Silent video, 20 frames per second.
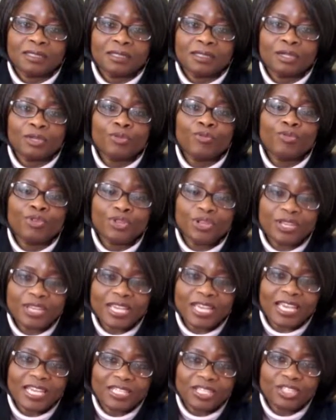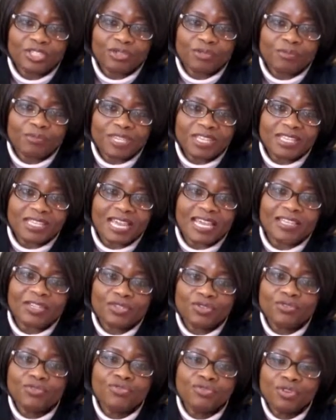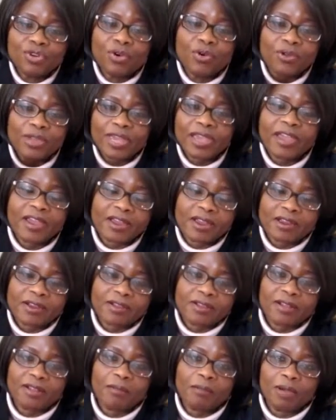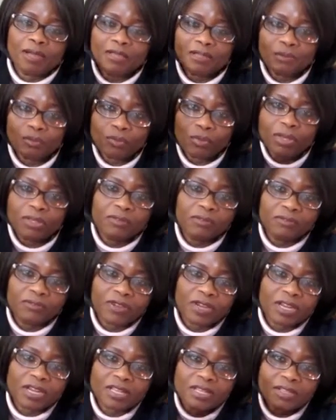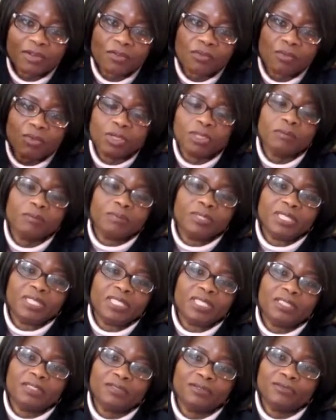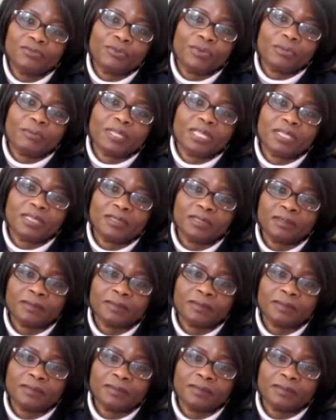communicates to me that you don't care about the welfare and the well-being of women.